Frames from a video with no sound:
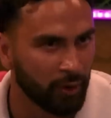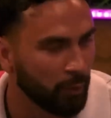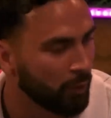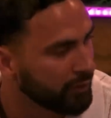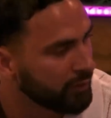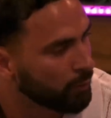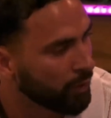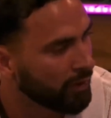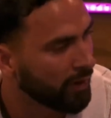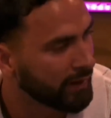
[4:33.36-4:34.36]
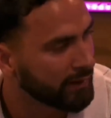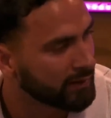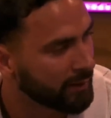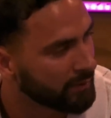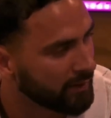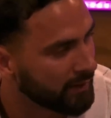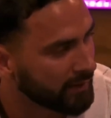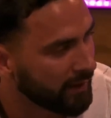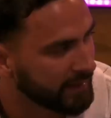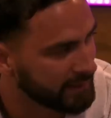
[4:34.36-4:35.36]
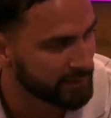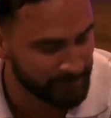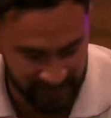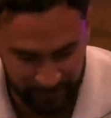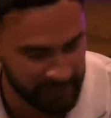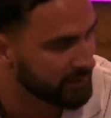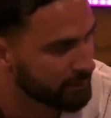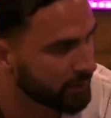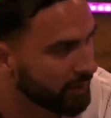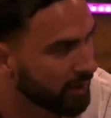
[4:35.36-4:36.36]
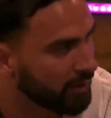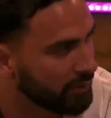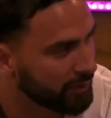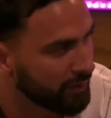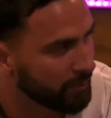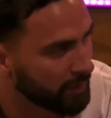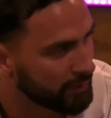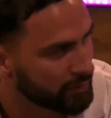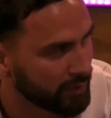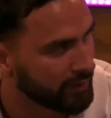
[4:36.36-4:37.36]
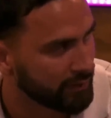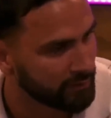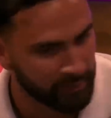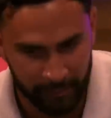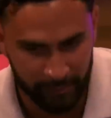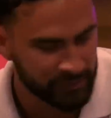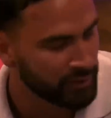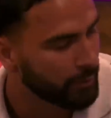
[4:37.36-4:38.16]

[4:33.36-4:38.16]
not a one night type of, like, I need to be speaking to a girl if I'm like trying to pursue